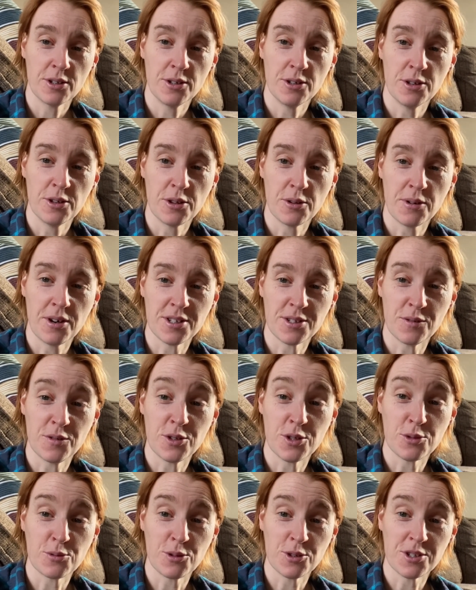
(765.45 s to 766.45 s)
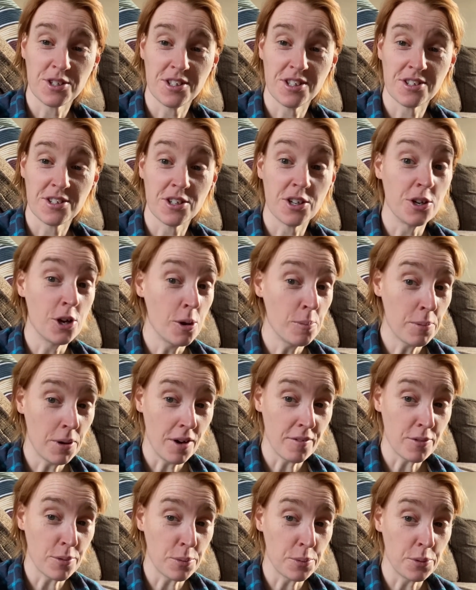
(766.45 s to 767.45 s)
Otherwise, if you're just watching this and you're not part
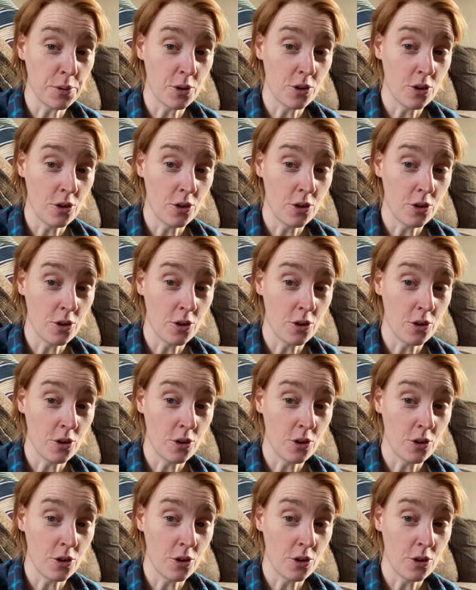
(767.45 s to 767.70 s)
of the